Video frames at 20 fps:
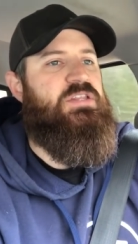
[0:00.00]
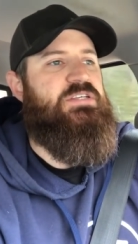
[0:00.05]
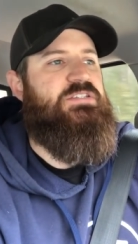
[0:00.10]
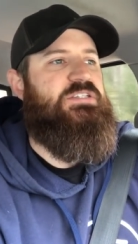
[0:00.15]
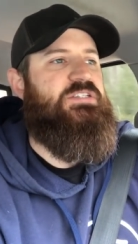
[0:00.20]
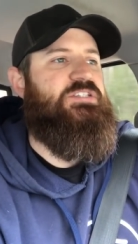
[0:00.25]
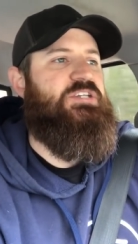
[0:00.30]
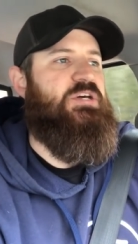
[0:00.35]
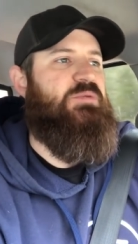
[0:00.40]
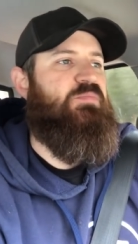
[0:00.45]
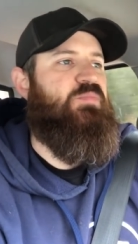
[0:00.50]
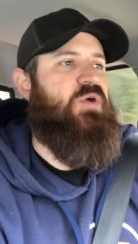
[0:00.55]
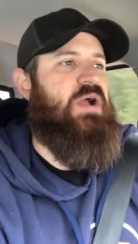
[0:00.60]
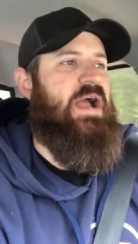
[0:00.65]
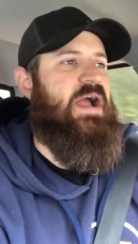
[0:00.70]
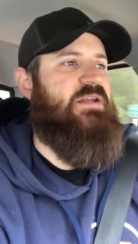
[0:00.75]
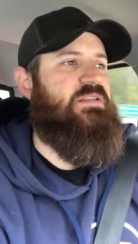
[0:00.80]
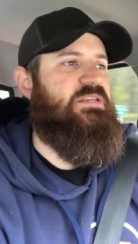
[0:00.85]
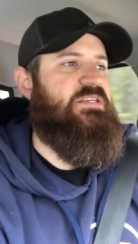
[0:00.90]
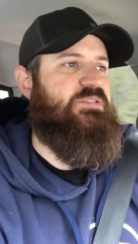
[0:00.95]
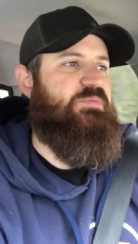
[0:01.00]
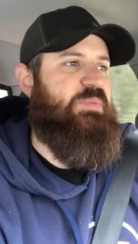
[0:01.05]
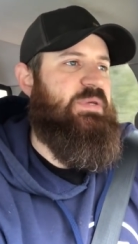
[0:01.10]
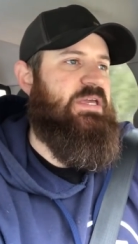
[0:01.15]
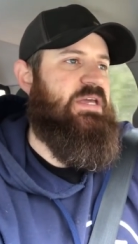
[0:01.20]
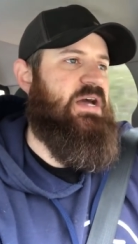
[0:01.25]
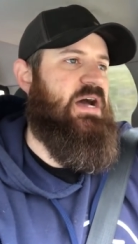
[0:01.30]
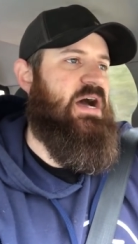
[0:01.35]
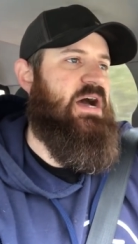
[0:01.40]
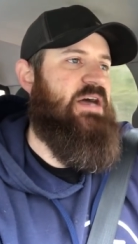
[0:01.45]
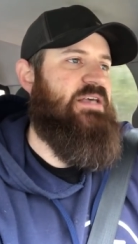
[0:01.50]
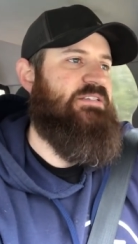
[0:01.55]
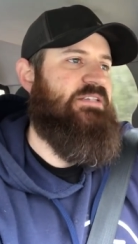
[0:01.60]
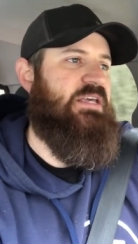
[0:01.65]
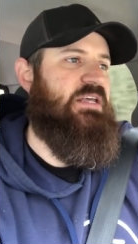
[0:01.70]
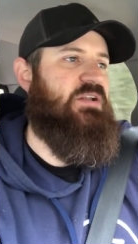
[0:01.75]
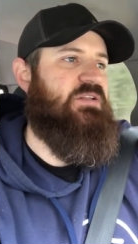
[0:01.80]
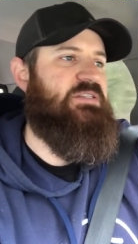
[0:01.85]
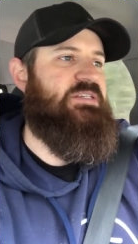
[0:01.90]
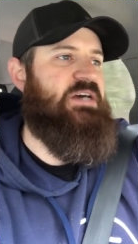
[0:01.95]
This is good practice because
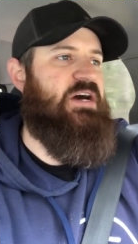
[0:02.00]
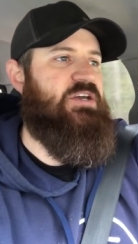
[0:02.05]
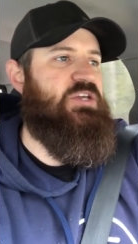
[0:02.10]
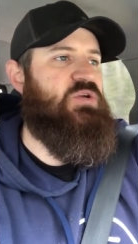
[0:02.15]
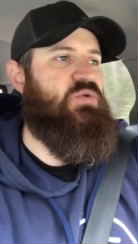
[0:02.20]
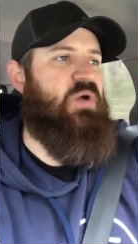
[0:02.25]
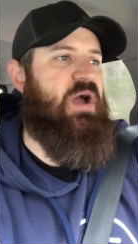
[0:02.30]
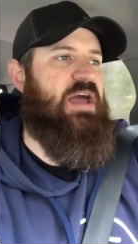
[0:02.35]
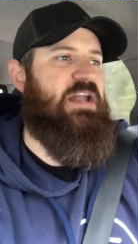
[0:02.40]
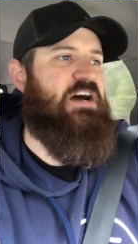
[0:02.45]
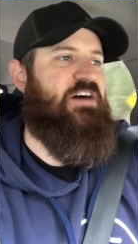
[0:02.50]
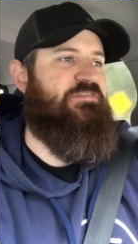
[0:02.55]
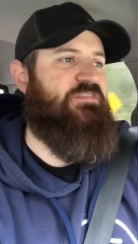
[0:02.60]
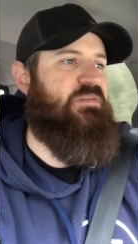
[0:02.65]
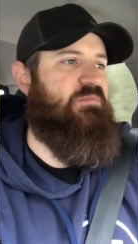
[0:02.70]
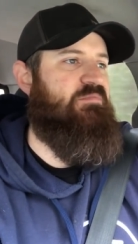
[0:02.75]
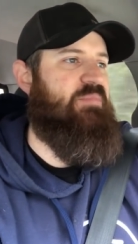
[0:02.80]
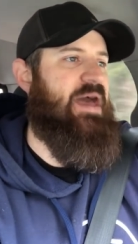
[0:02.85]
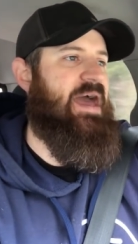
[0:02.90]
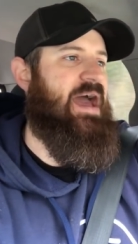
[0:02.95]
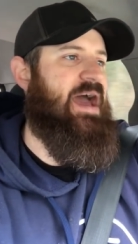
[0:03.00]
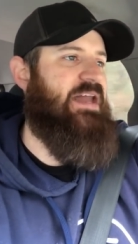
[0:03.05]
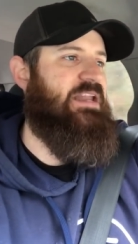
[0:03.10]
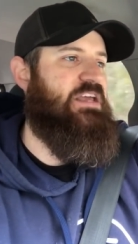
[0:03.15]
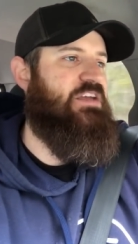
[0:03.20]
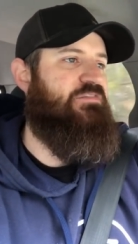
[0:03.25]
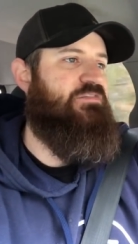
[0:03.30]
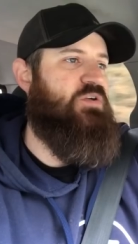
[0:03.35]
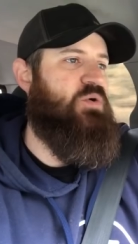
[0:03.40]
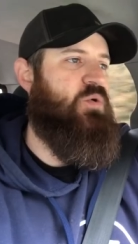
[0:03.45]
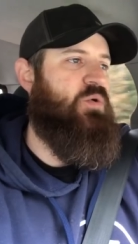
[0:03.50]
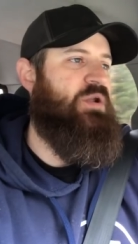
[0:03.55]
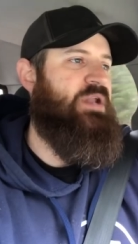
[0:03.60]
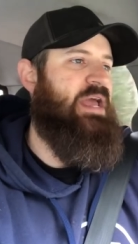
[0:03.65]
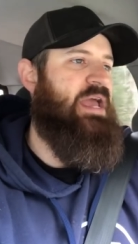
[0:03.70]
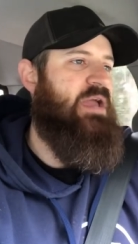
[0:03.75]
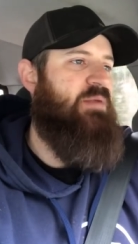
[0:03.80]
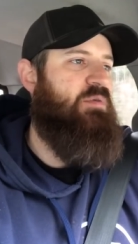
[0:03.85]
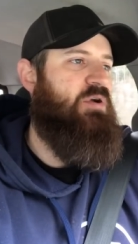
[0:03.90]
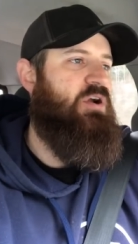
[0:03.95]
it'll tell you right off the bat if your
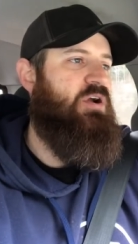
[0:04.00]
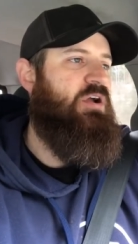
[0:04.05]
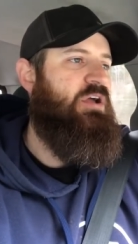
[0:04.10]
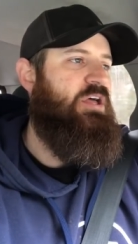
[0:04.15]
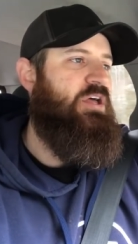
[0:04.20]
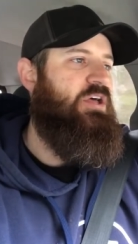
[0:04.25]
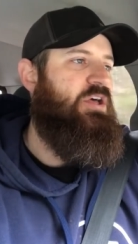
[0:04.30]
neighbor